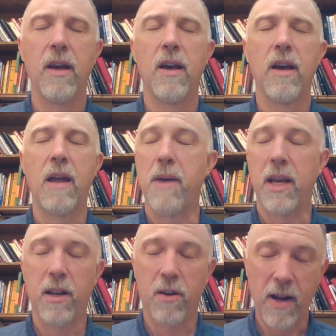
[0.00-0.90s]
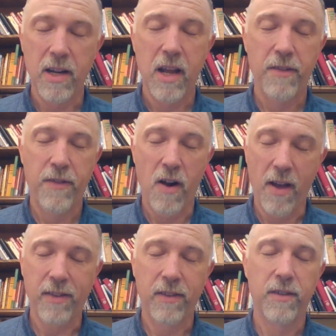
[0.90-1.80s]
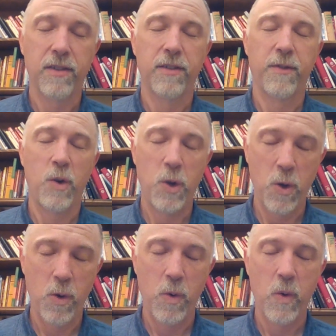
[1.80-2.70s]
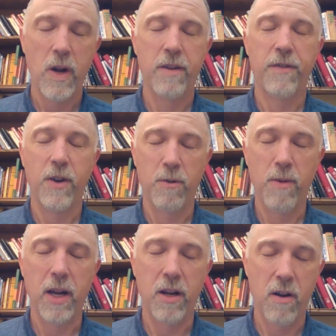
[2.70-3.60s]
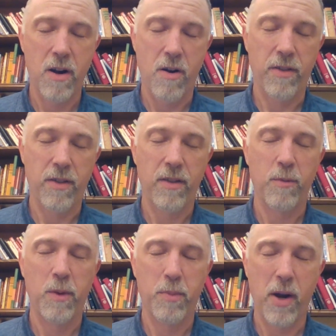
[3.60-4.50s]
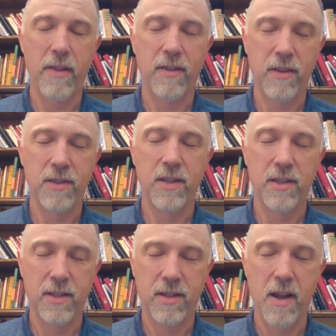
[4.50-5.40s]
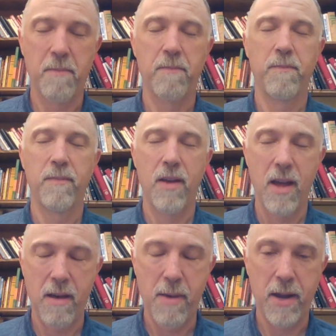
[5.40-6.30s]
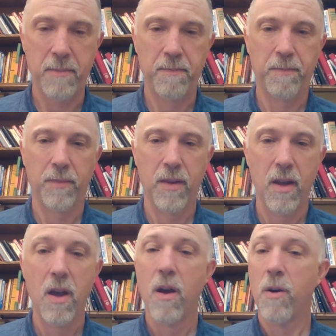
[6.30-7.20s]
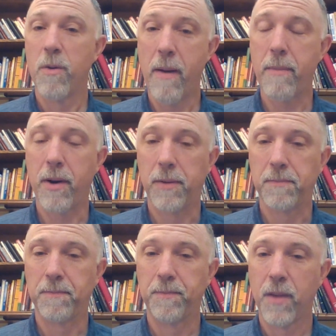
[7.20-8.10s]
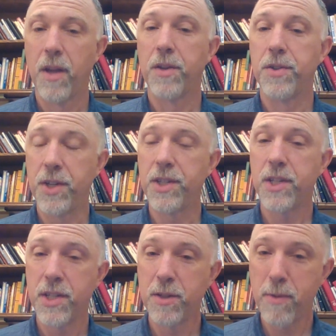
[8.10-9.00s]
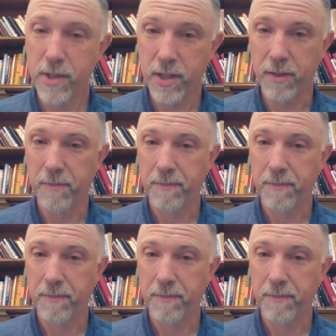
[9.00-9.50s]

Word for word: and make it a great day for us, for you, and for your reign here on earth. And we pray this in Jesus' name. Amen. Remember, Jesus is risen,